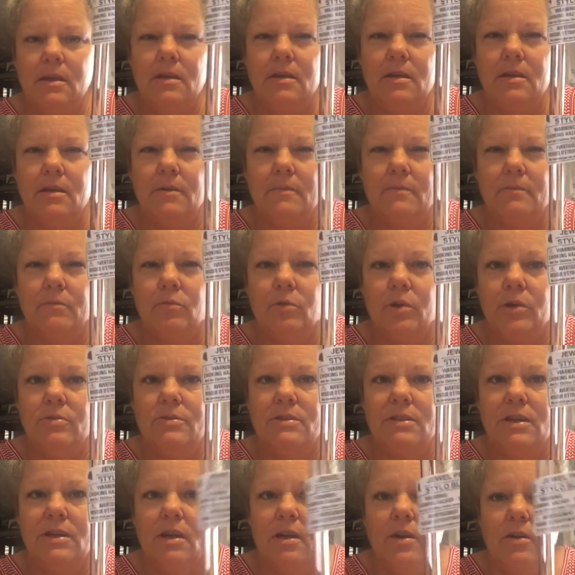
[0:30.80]
um,
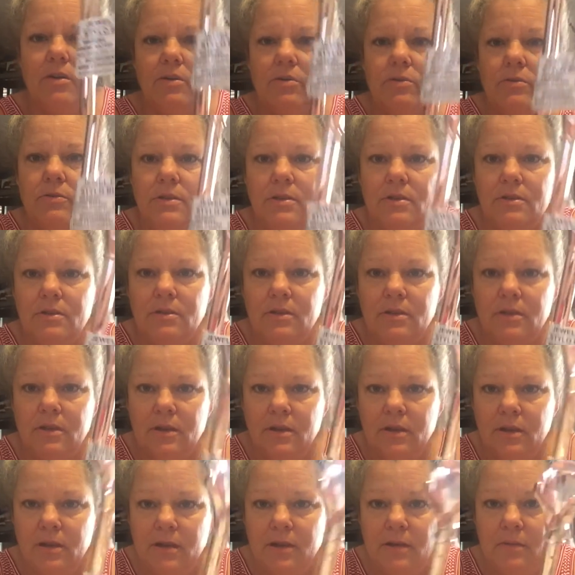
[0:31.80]
rose gold
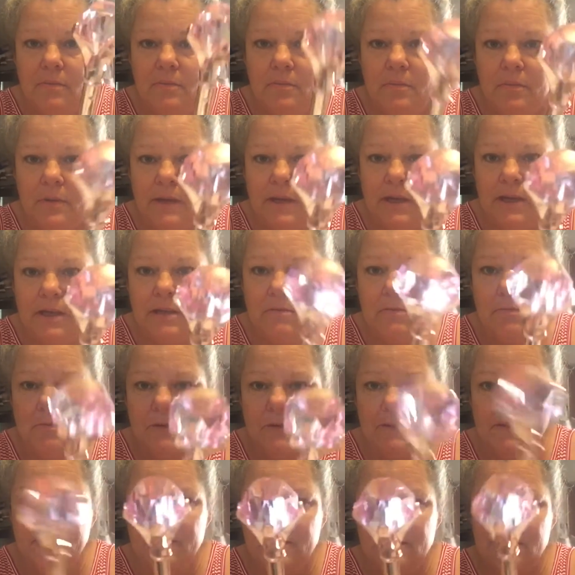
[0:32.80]
pin
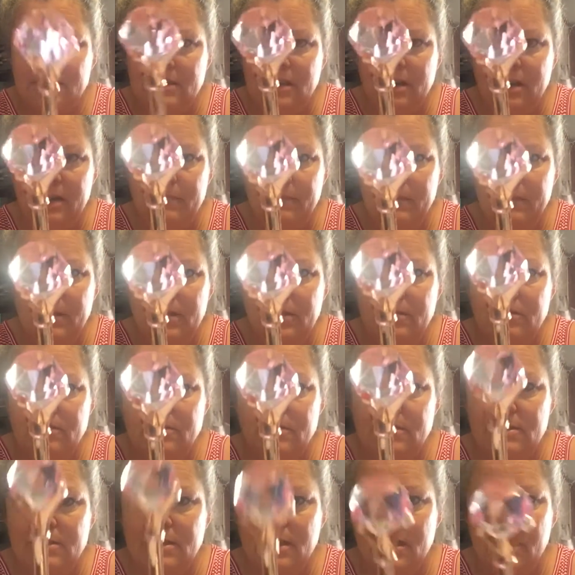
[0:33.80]
with the diamond
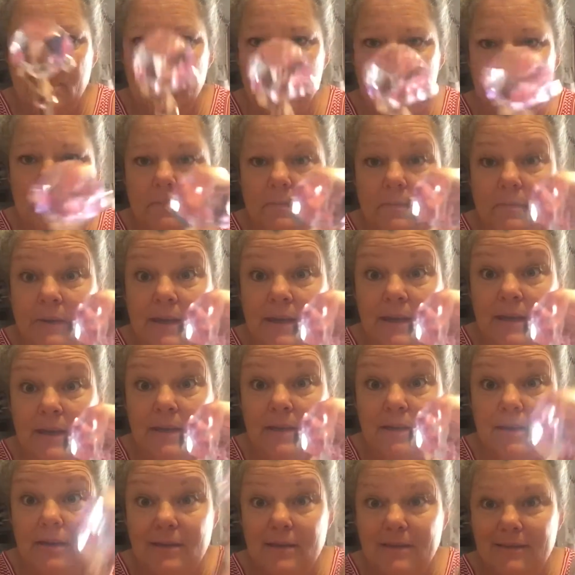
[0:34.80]
on top, pink.